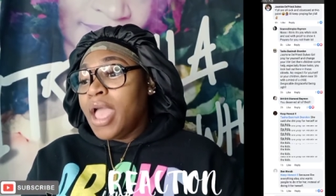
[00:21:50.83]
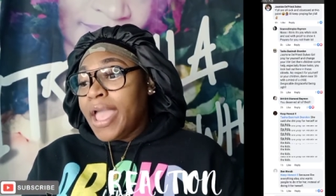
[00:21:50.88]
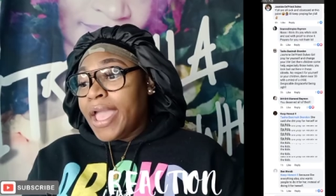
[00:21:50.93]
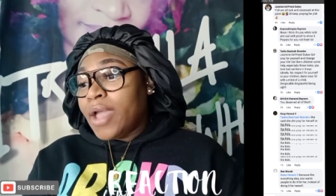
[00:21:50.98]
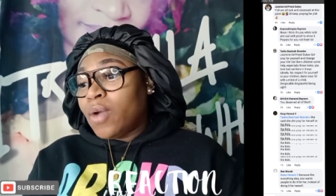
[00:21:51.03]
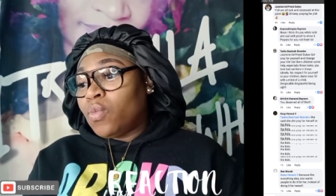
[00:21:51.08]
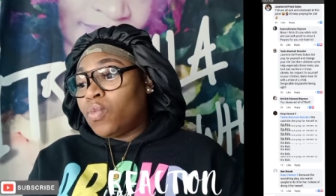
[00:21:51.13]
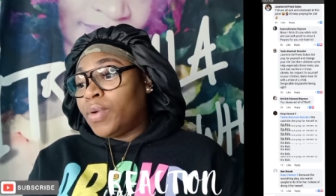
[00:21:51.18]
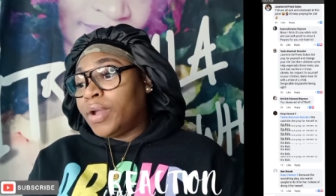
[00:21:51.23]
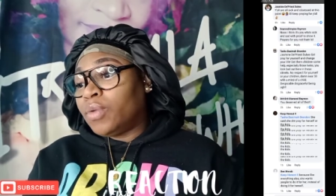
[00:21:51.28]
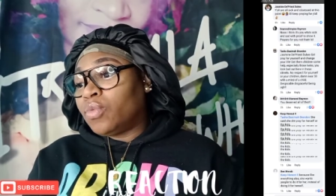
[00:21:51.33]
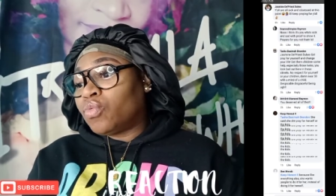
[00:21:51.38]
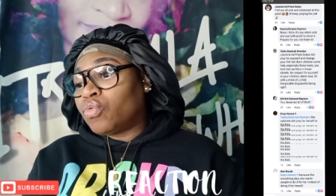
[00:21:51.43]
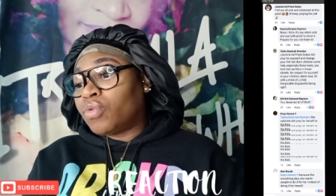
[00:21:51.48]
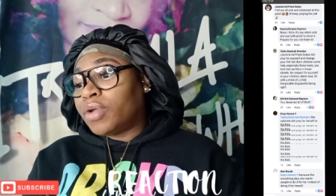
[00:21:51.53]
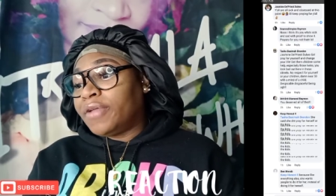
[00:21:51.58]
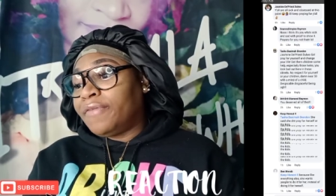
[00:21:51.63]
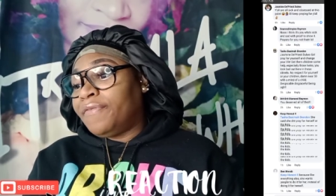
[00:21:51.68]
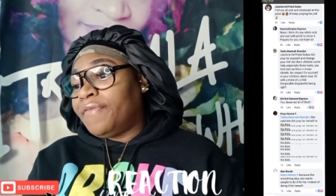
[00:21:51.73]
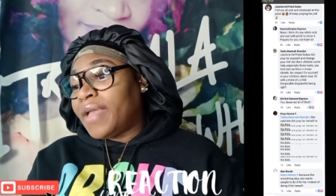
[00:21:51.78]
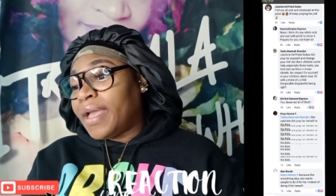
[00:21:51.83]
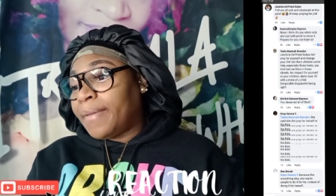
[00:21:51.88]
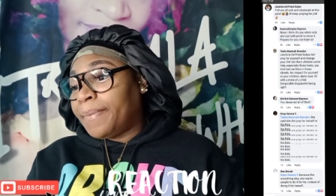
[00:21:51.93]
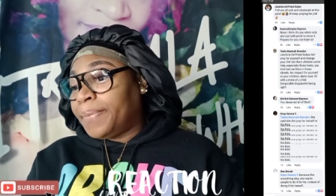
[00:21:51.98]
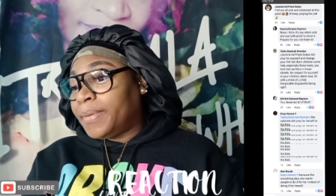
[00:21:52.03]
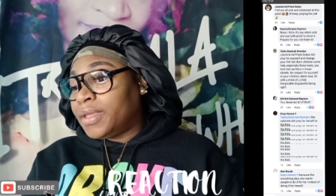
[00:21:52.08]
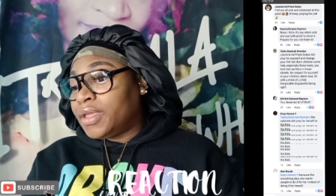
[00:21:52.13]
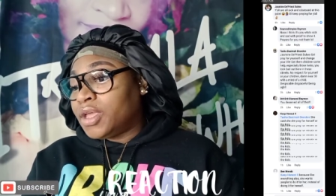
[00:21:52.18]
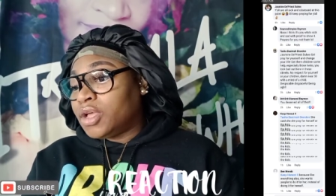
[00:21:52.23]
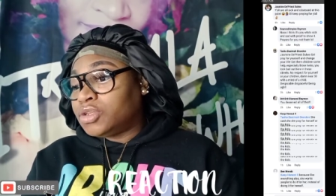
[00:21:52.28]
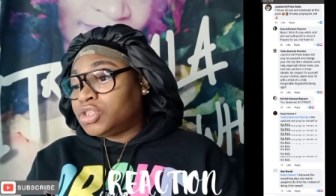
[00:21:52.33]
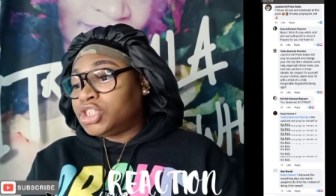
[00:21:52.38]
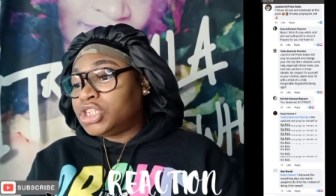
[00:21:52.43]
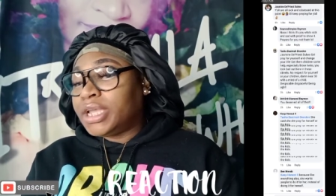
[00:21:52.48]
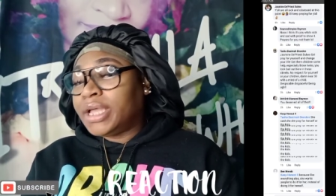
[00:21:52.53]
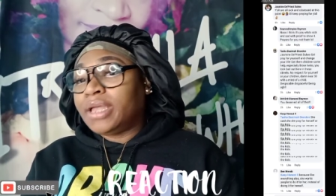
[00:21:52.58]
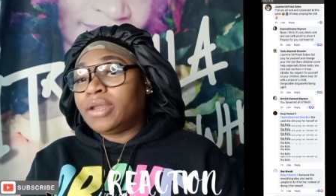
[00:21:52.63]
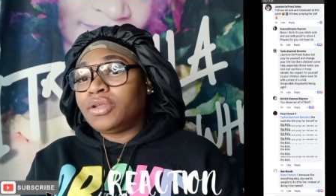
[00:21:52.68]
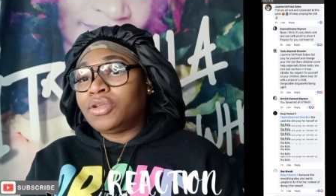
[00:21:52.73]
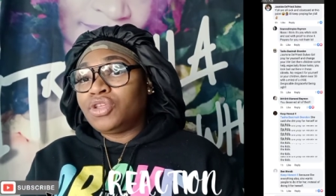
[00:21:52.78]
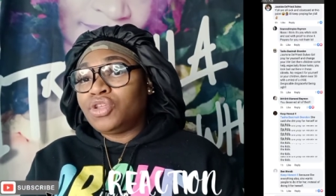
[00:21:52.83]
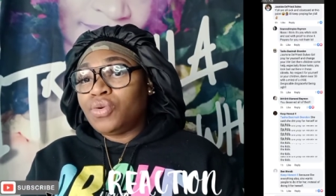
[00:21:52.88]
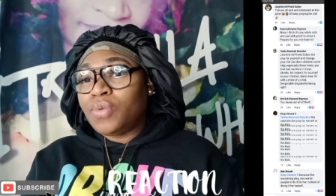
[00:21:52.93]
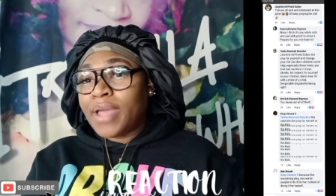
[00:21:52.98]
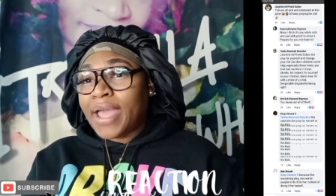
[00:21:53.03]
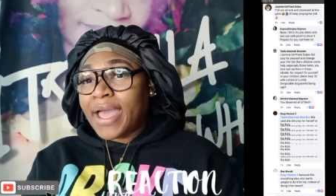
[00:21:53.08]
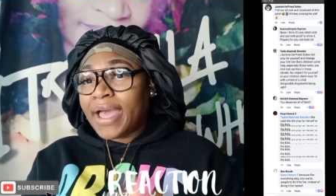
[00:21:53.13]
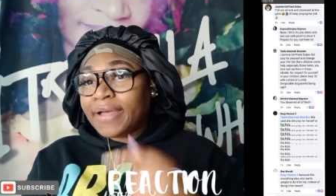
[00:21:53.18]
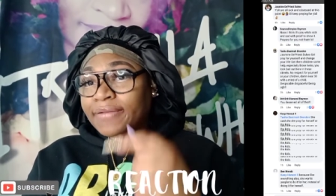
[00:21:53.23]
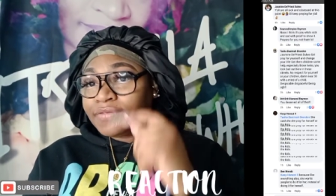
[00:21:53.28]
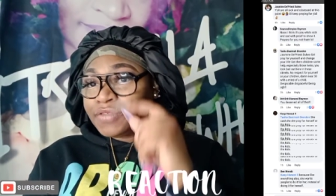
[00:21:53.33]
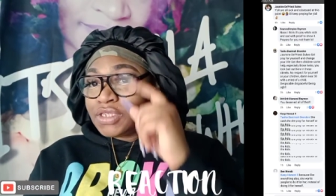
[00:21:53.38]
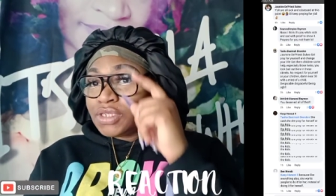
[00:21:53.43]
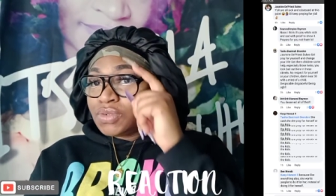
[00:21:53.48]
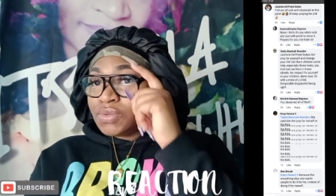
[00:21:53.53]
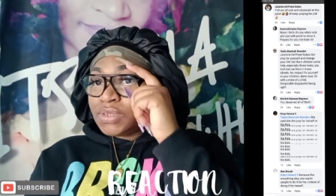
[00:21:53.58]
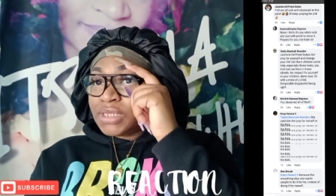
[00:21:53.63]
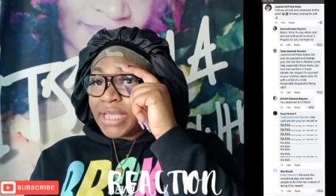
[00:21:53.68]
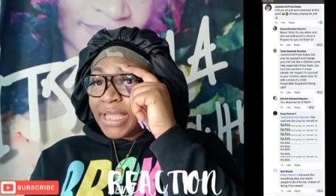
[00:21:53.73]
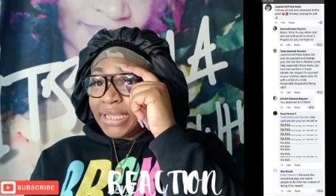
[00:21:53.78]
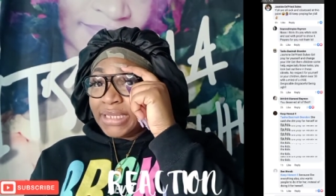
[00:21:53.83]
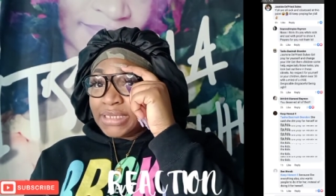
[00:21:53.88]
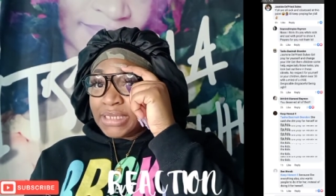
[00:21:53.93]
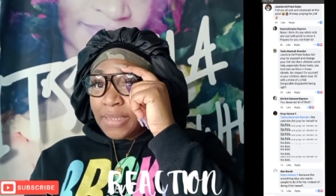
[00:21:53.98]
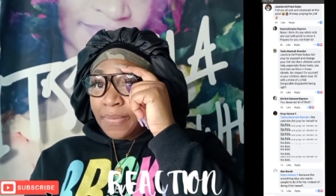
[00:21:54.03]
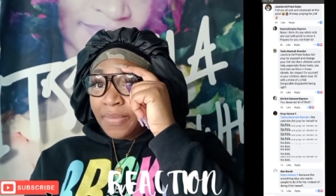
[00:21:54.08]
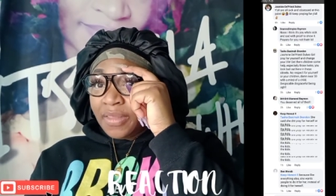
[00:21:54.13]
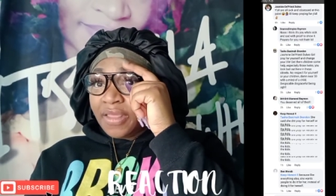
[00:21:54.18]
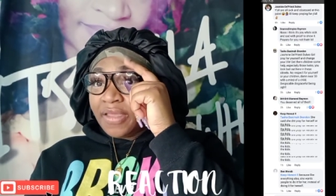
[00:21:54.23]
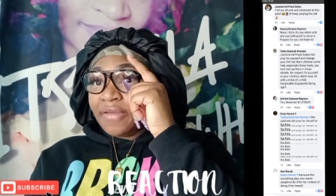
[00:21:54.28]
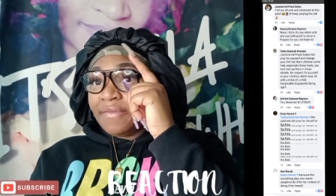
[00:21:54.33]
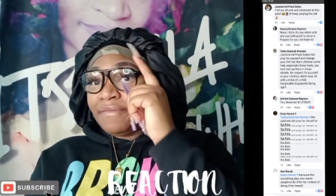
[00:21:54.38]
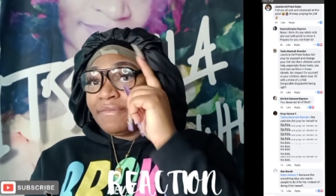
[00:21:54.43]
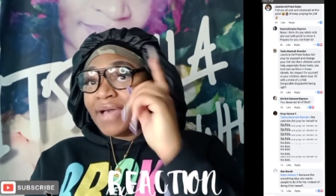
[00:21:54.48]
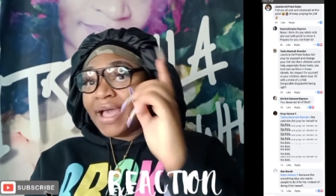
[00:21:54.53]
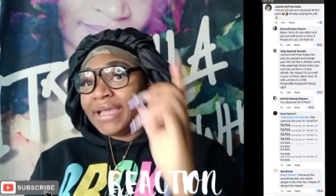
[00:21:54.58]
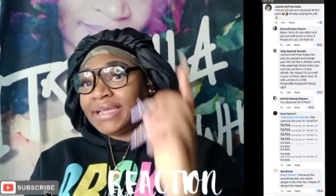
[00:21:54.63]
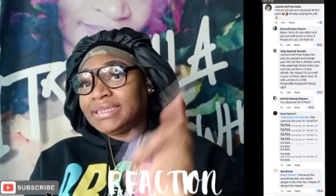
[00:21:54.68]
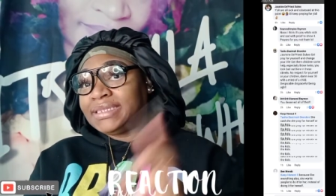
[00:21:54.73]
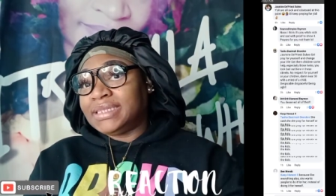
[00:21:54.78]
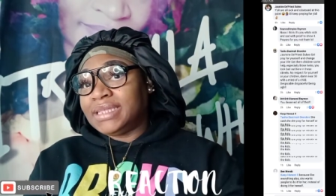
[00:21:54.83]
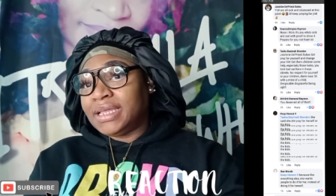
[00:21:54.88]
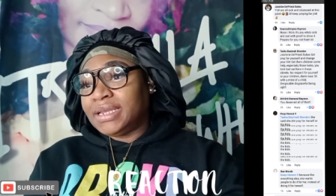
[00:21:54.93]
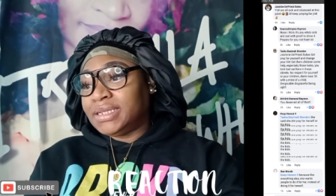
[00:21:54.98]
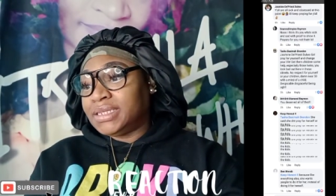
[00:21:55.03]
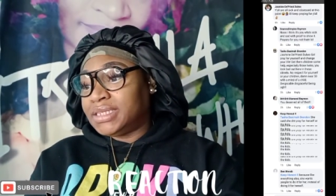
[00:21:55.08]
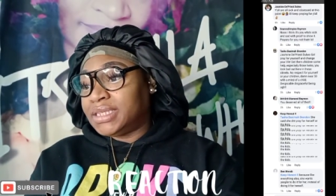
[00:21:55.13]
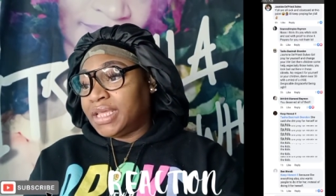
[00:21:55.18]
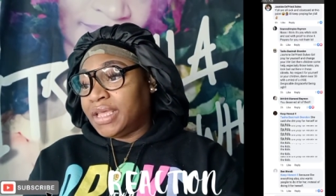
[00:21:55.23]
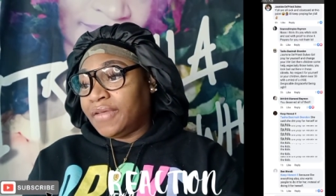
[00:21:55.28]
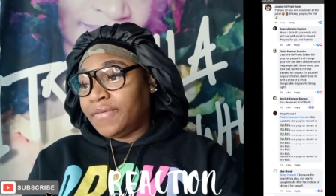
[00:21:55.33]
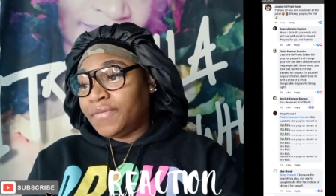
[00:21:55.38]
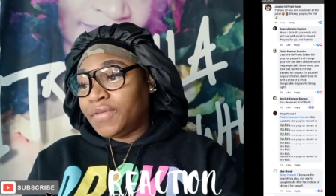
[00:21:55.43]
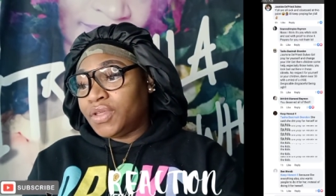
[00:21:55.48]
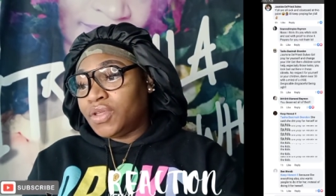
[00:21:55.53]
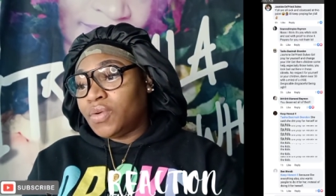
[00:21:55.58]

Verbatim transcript: And with revamping your channel, you have to take some of the advice that is given.